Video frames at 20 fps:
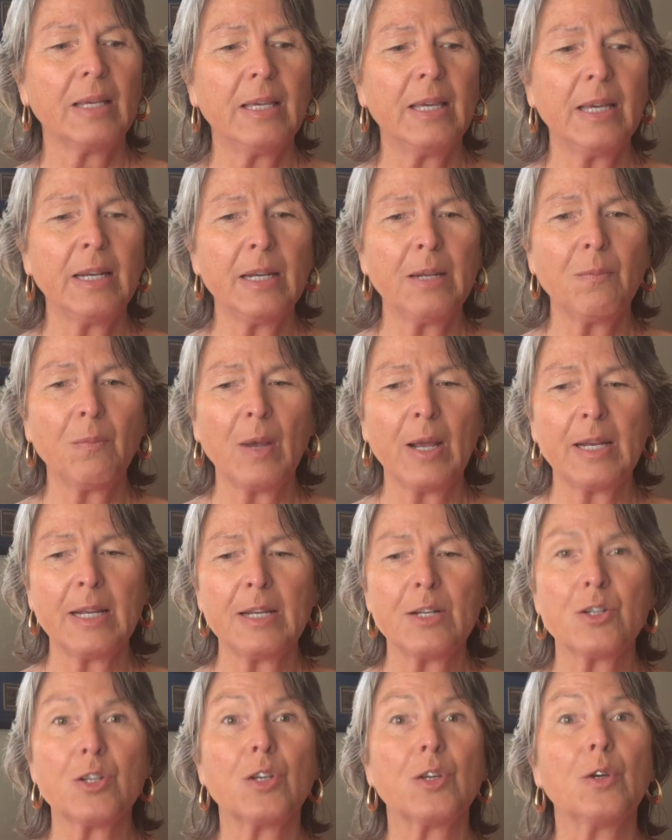getting
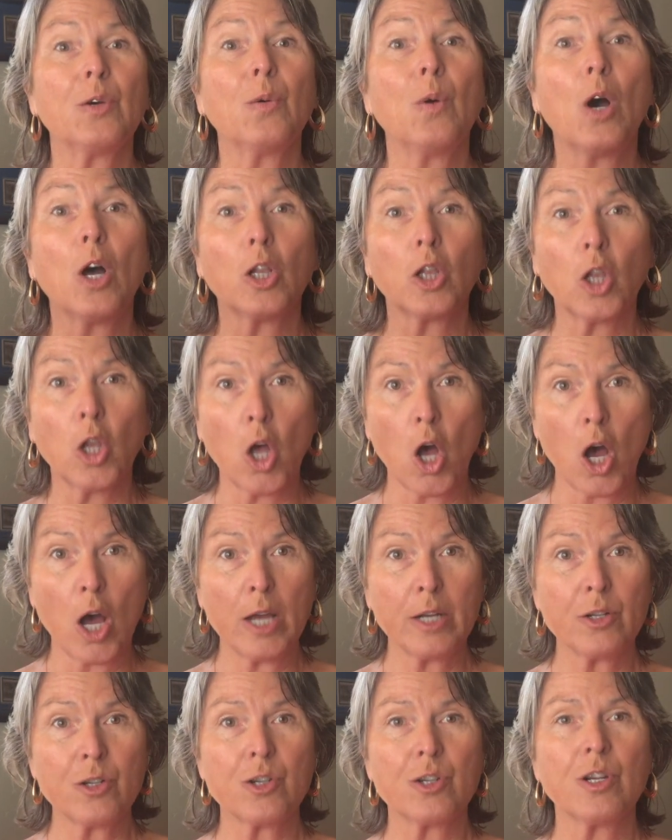ready to
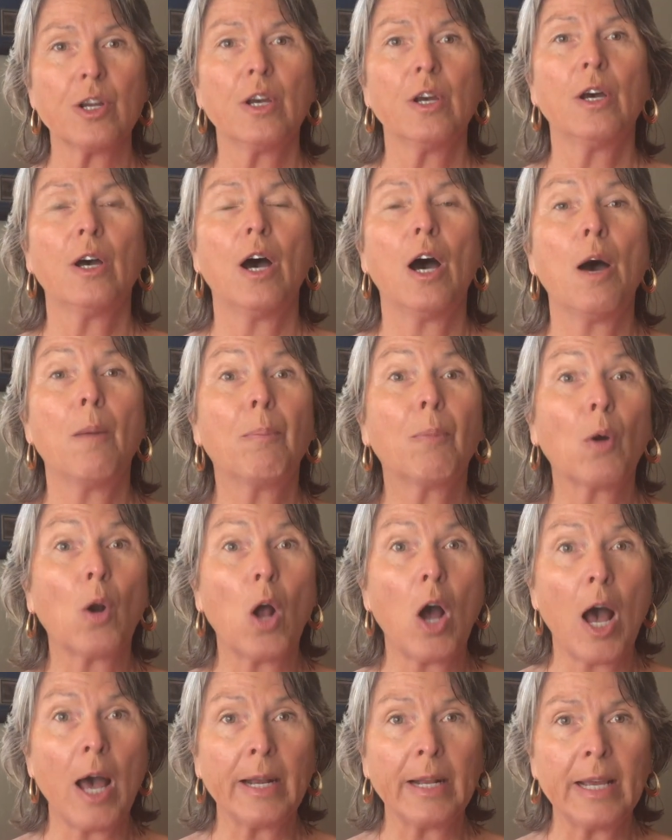launch a
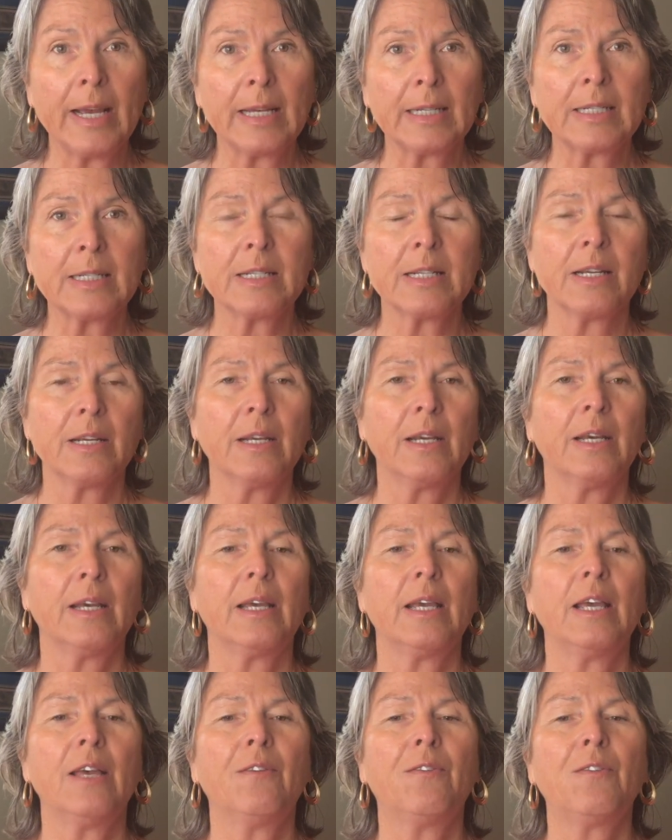product,
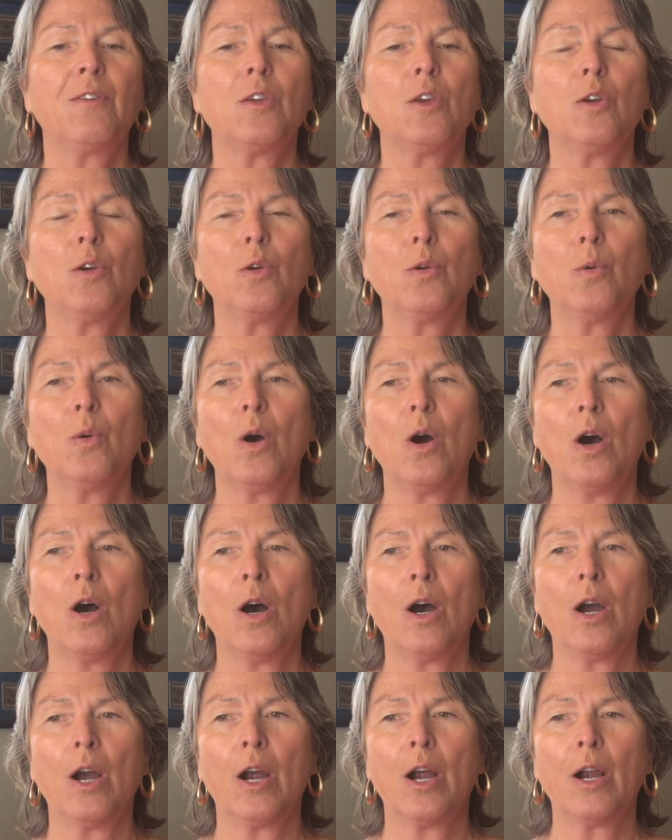if you
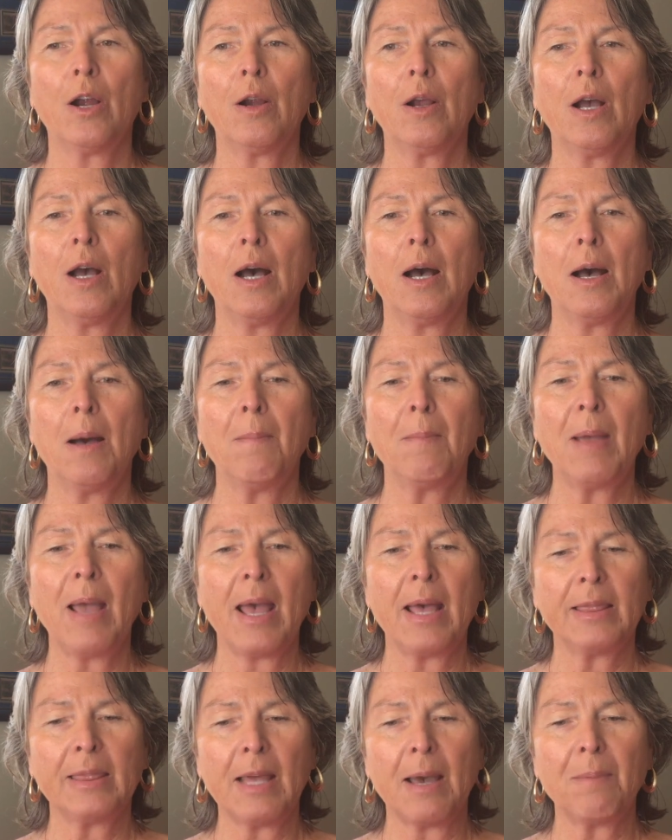are
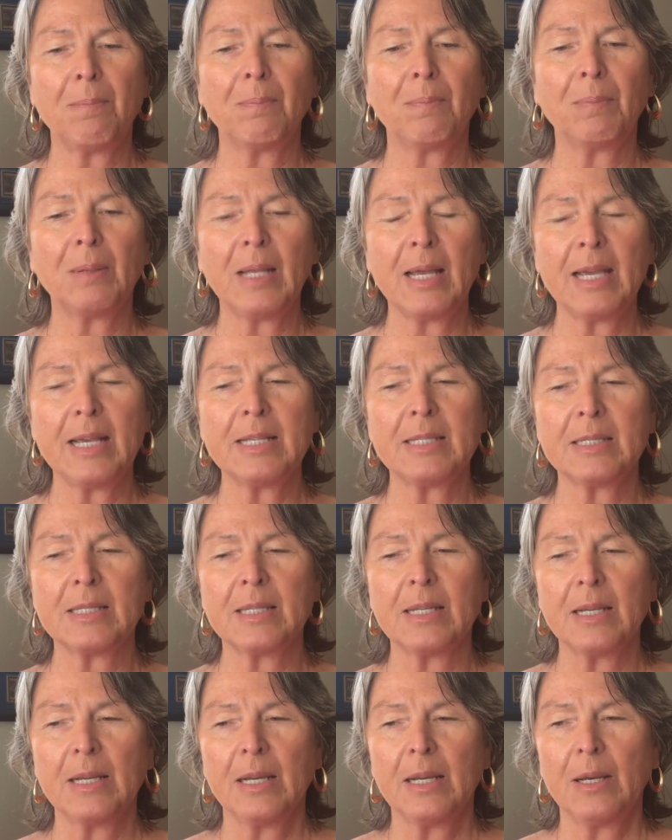at that
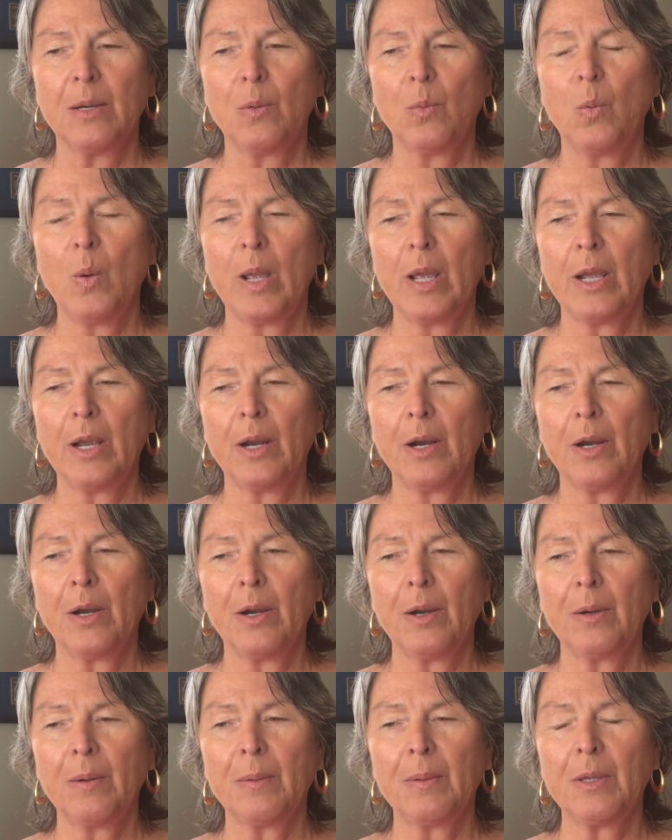place
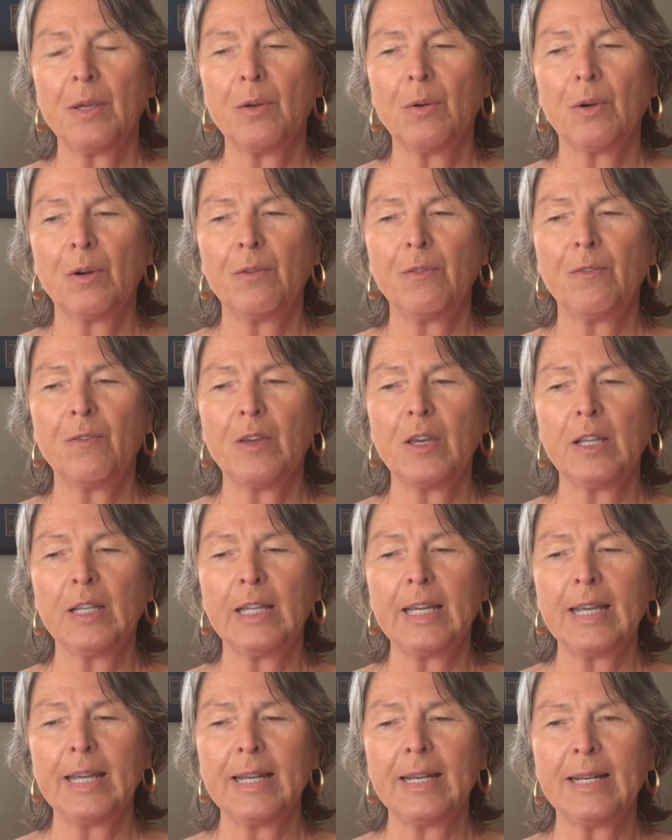where you're
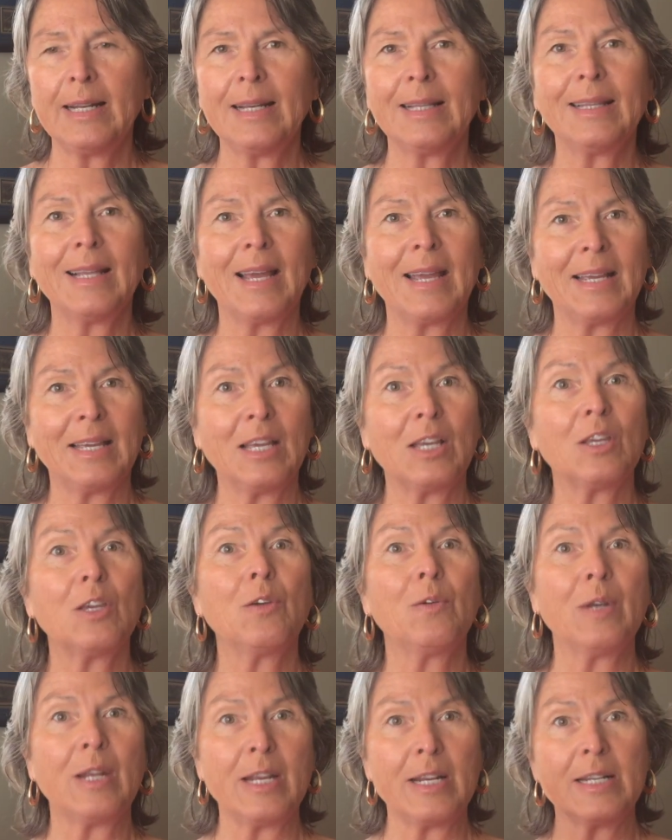feeling like
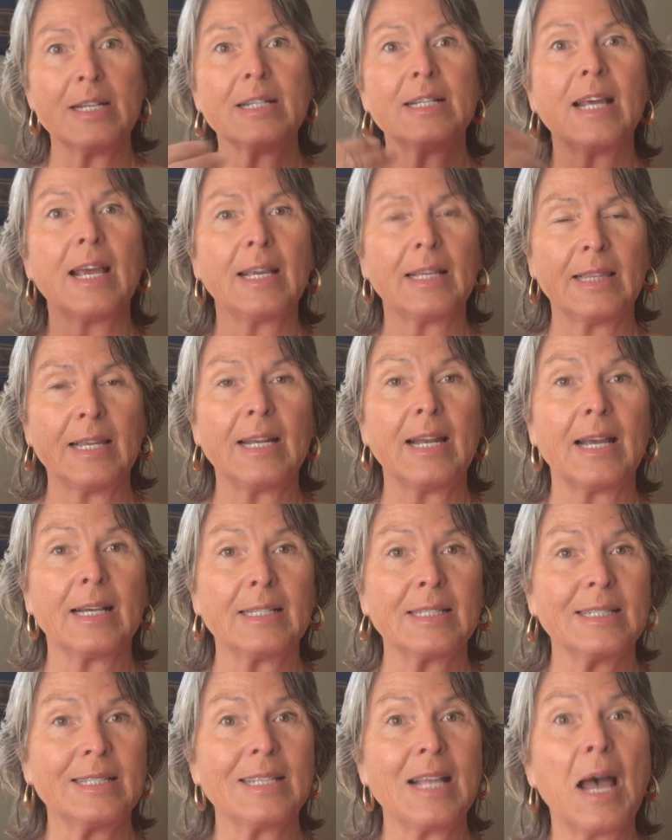you need to take the
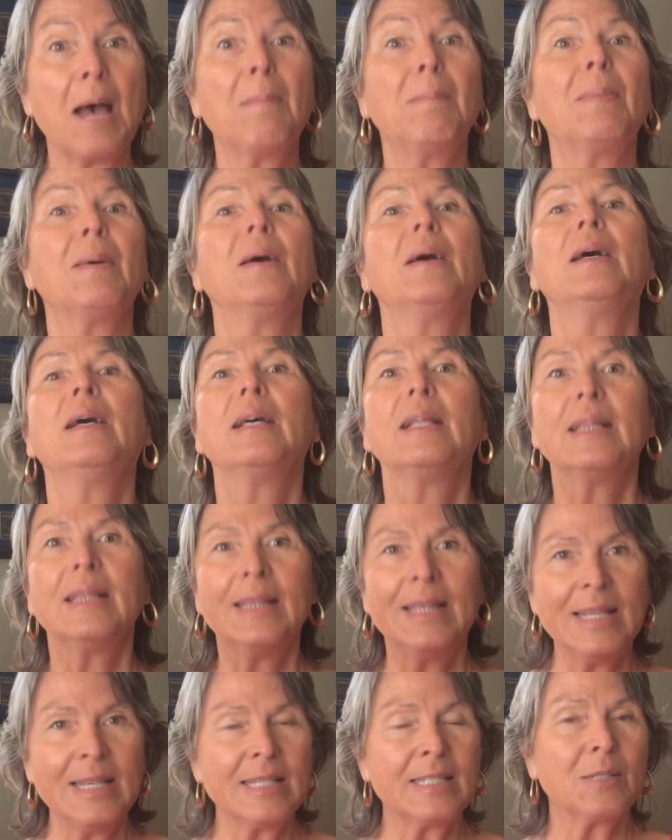next step,
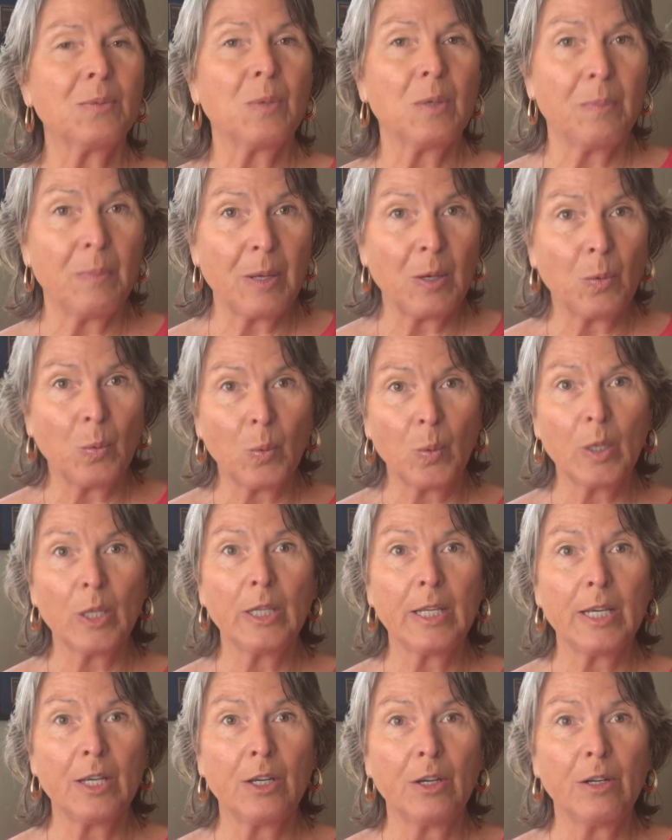this would be
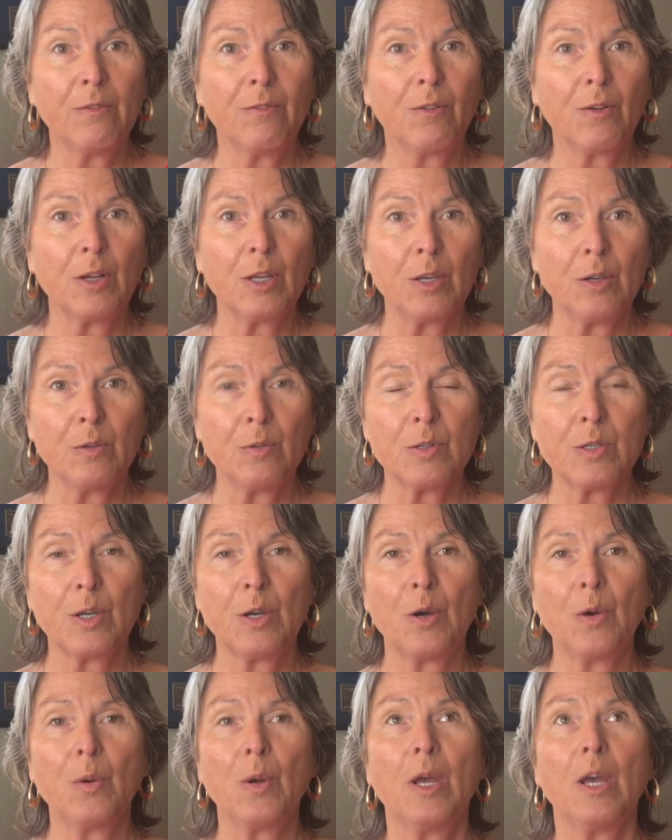really good for you.
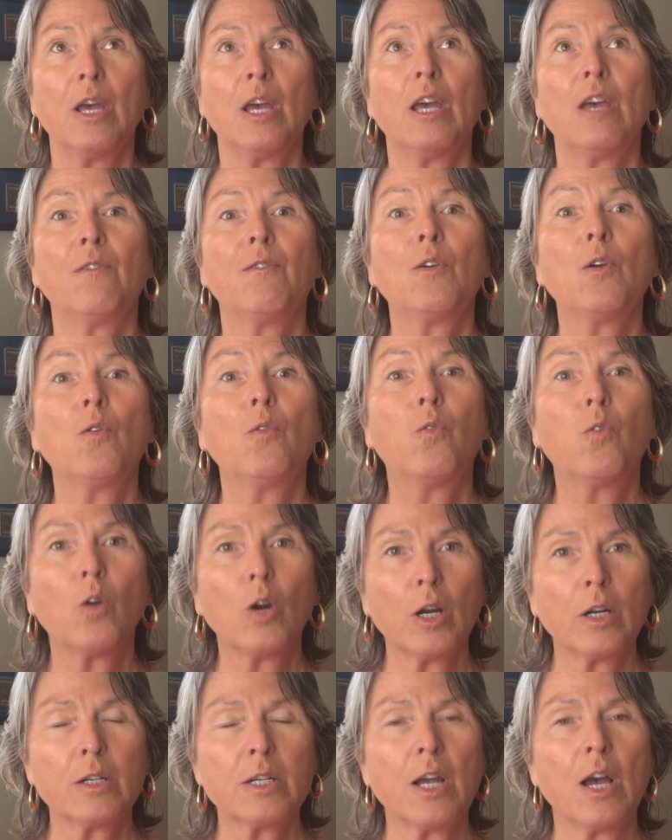So if you've
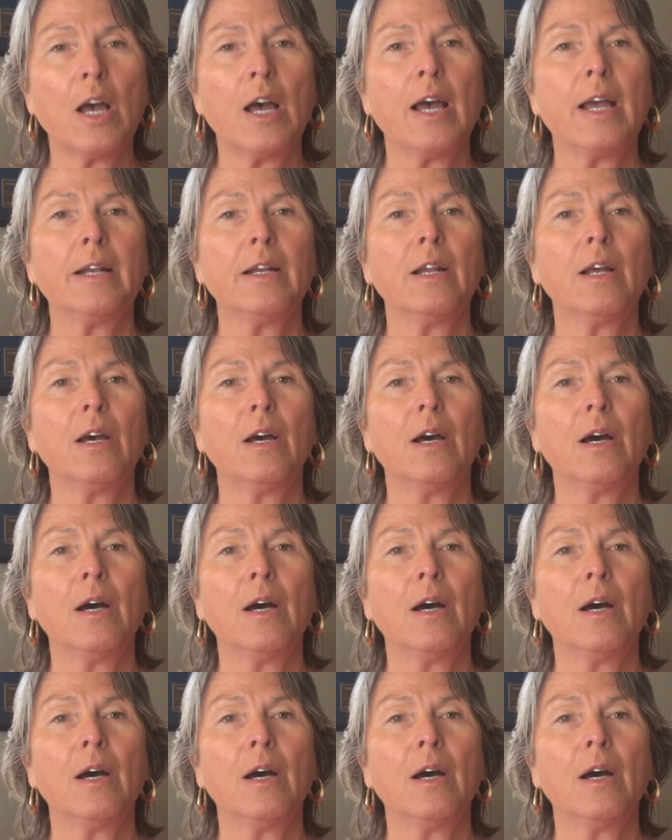worked on